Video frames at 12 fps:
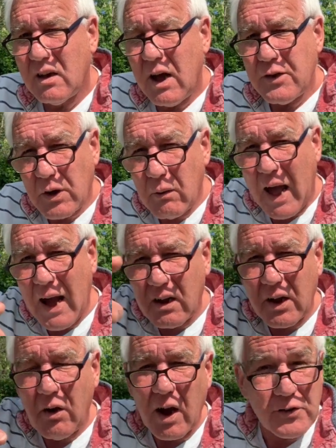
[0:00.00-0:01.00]
So how
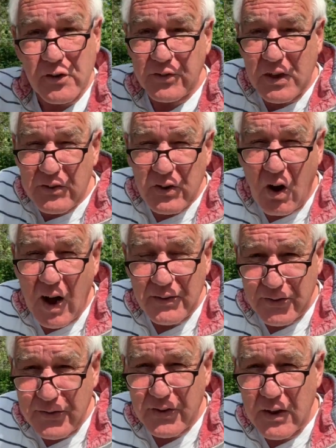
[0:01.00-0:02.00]
can I just decide
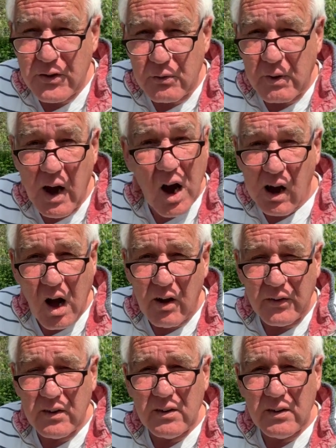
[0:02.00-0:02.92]
to send you it? I can't.